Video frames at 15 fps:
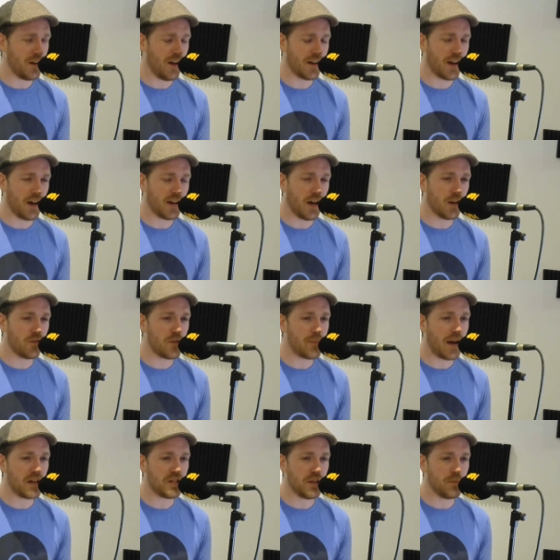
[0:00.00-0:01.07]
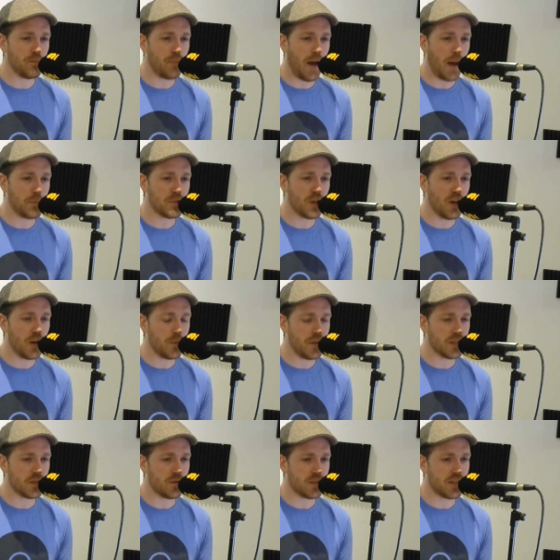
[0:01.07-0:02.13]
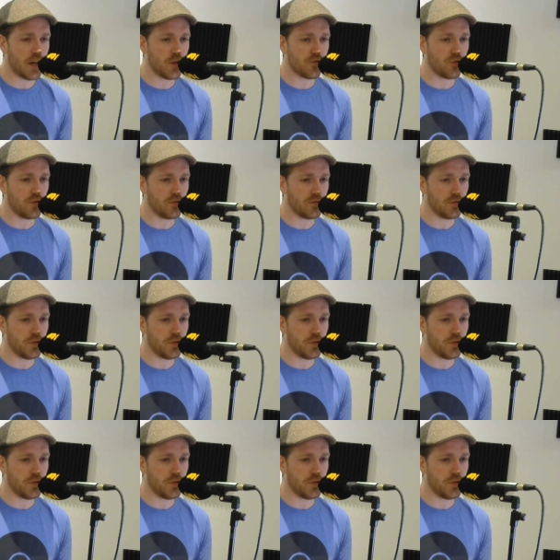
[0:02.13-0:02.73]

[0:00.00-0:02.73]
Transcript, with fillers: Like I kind of imagine Pep turning him into a central,